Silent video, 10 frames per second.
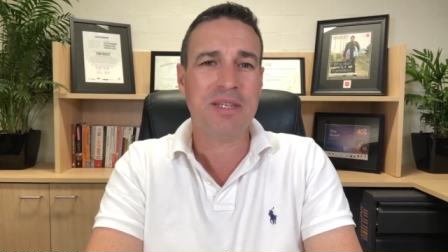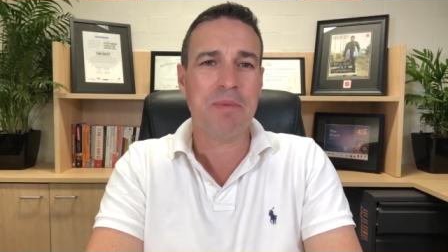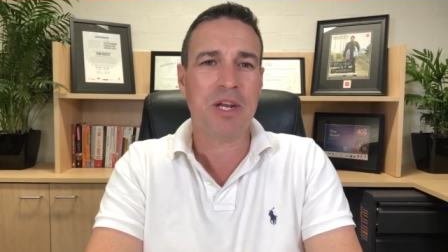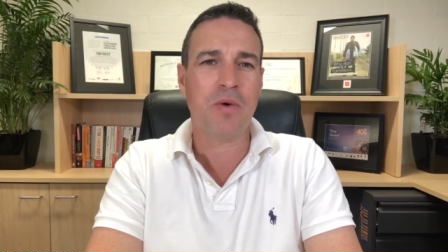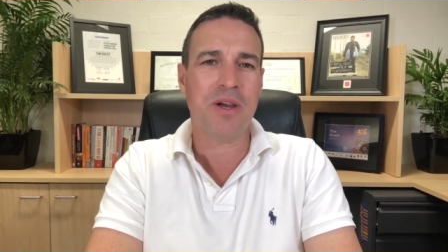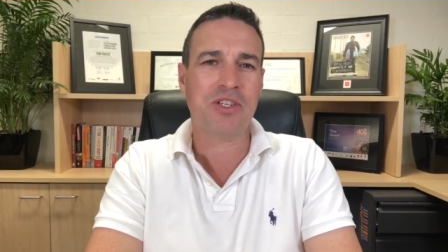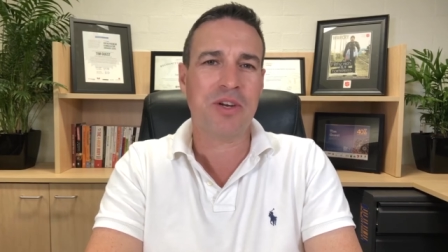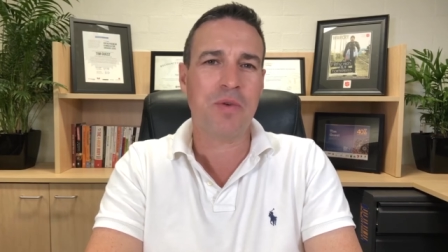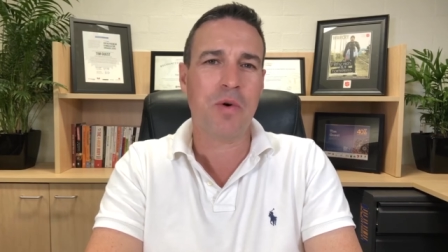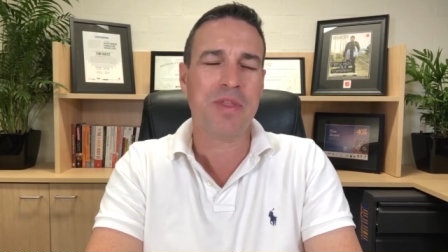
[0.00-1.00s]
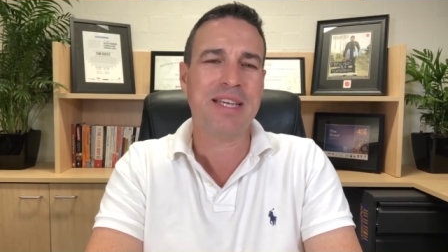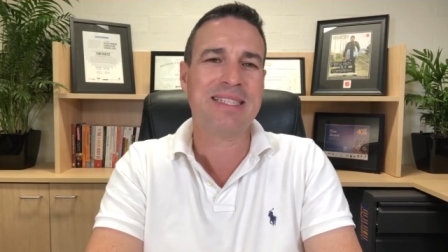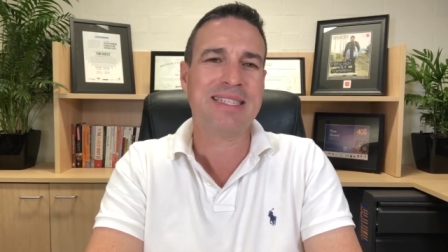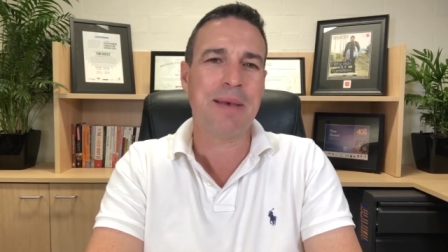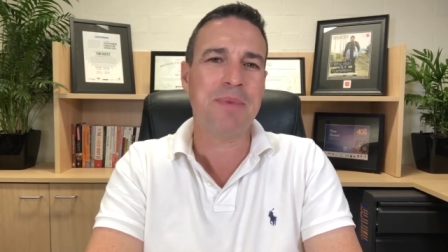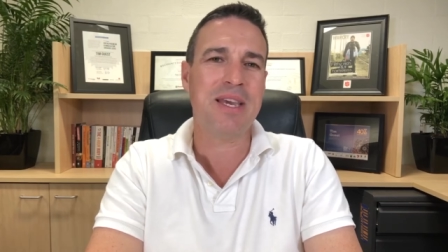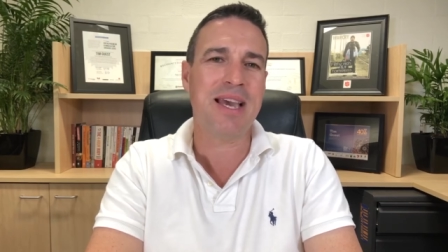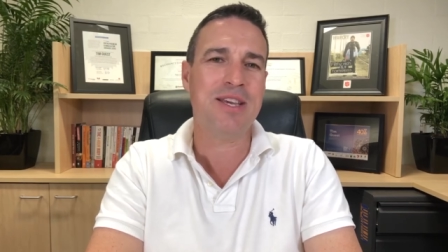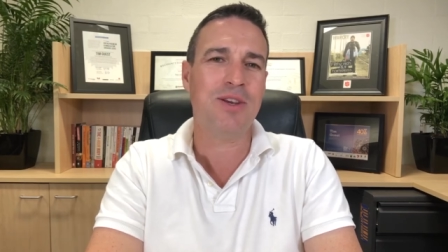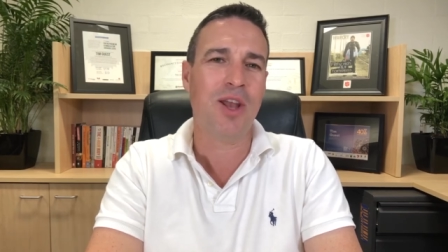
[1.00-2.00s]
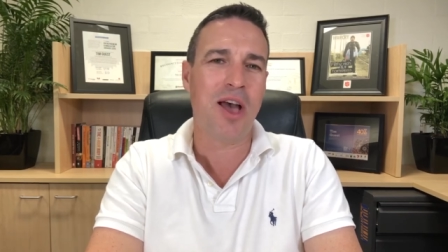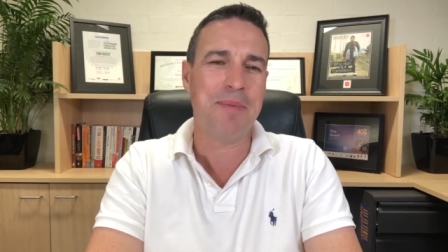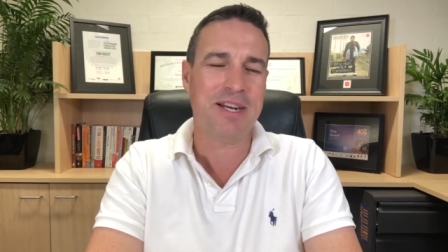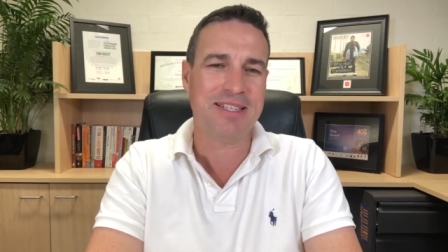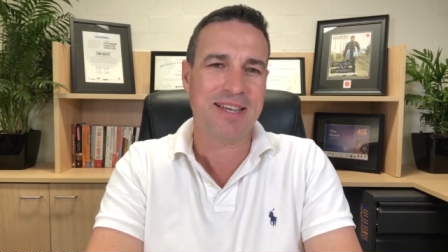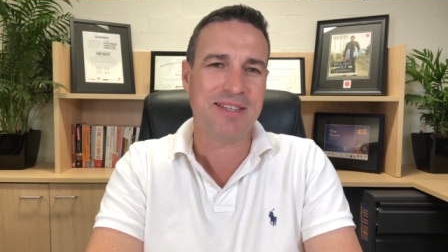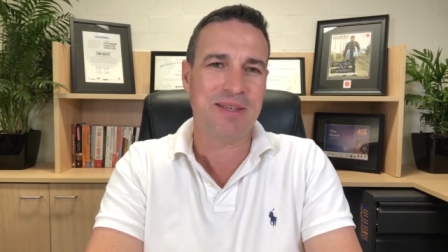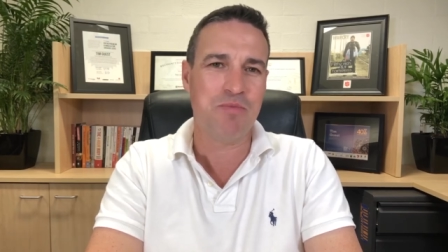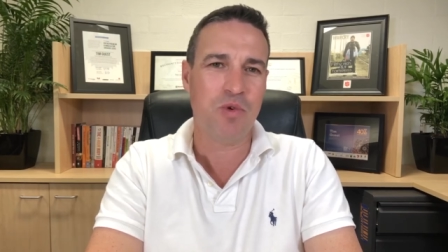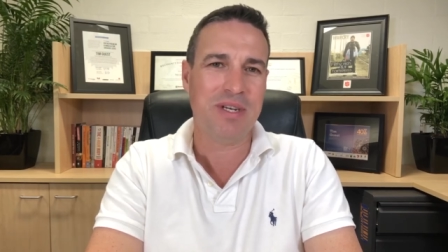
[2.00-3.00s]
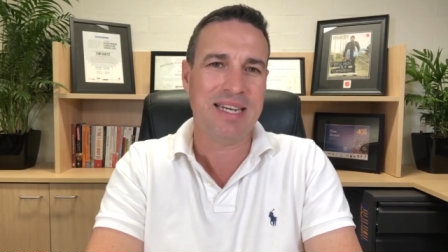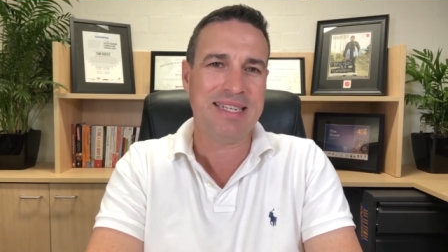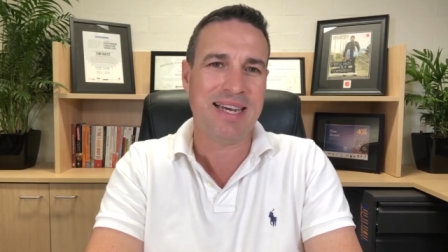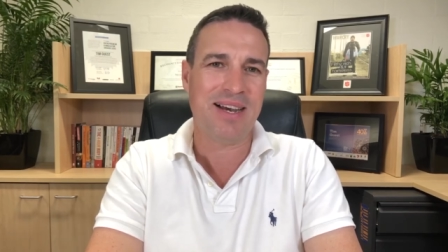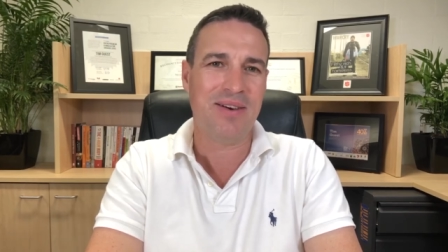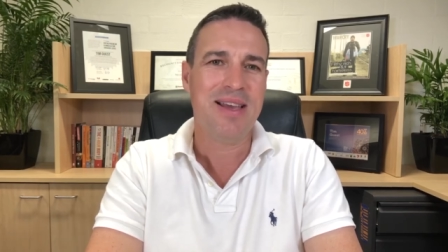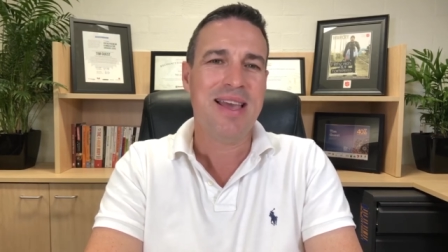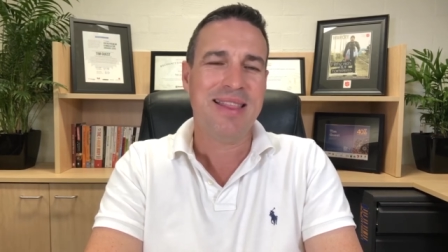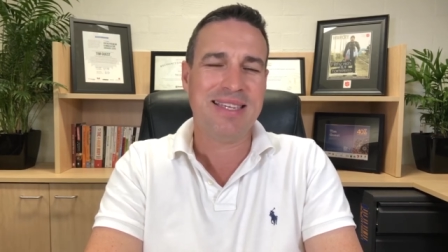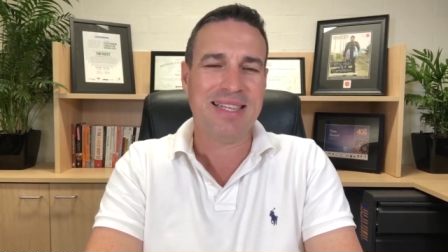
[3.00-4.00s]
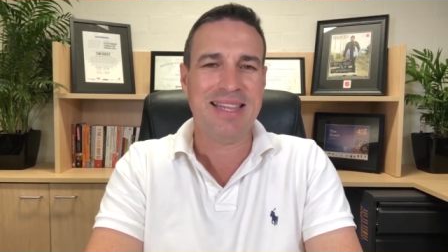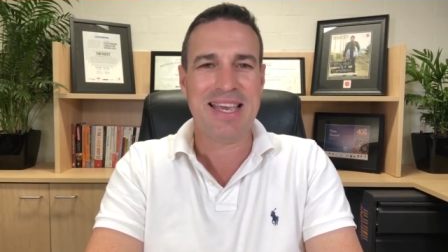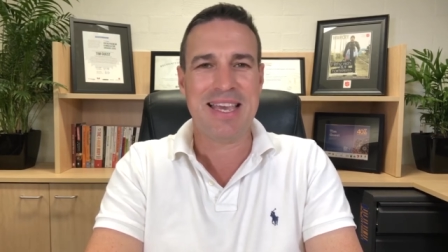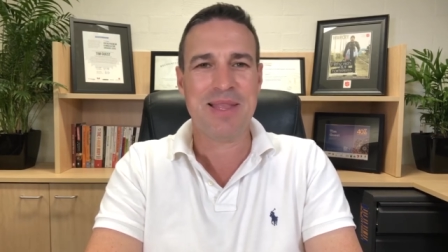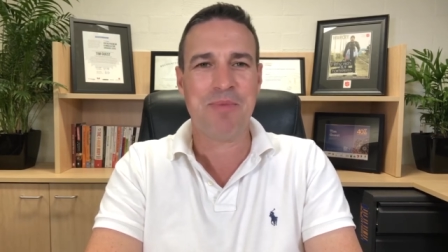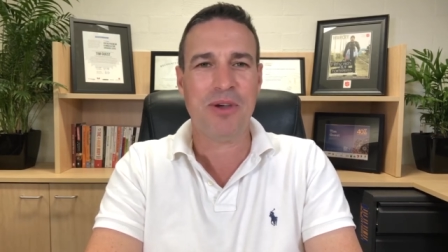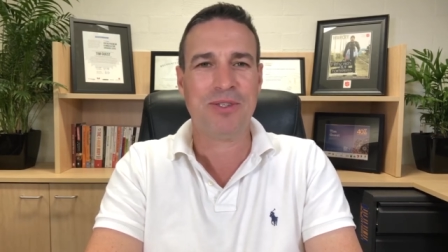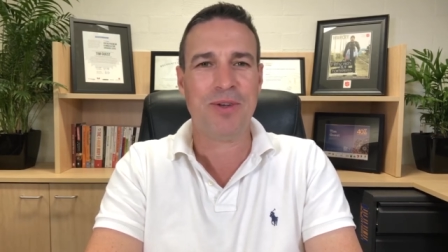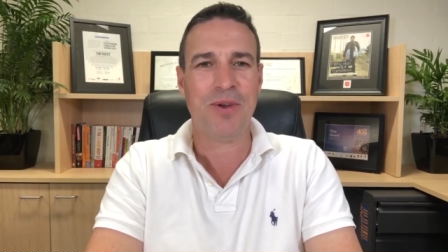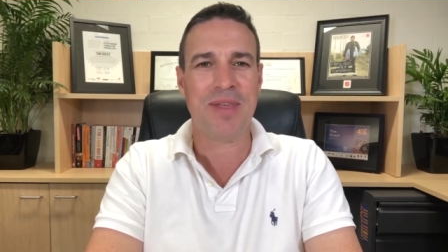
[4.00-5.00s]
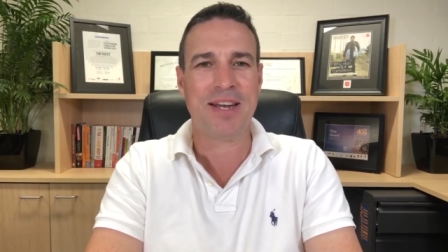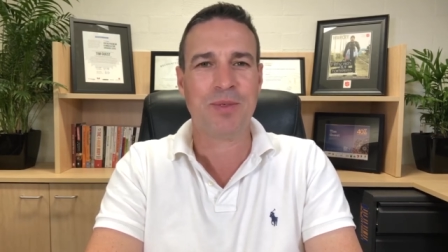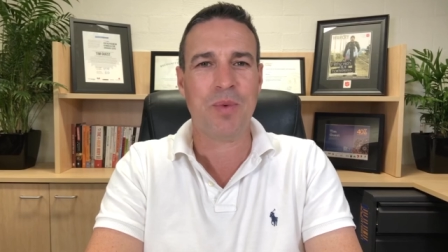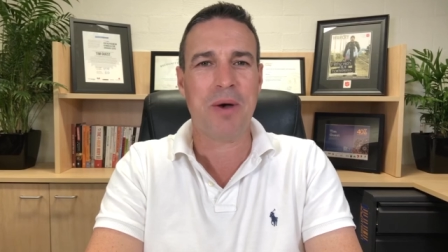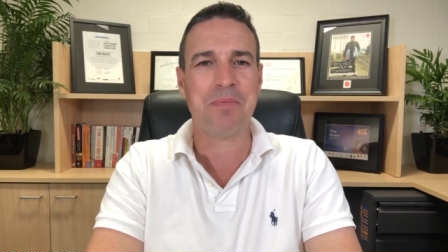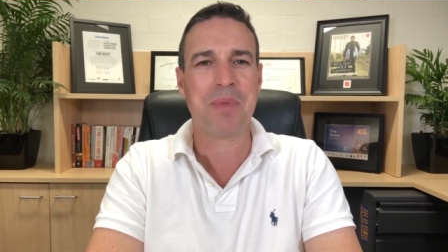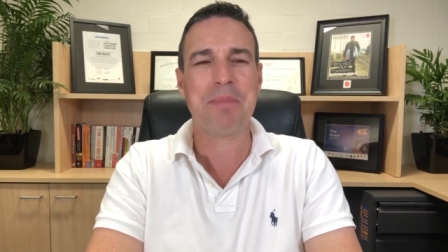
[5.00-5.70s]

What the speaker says: to submit a question or there's something you'd like me to discuss in more detail, there's a link in the post to do that as well.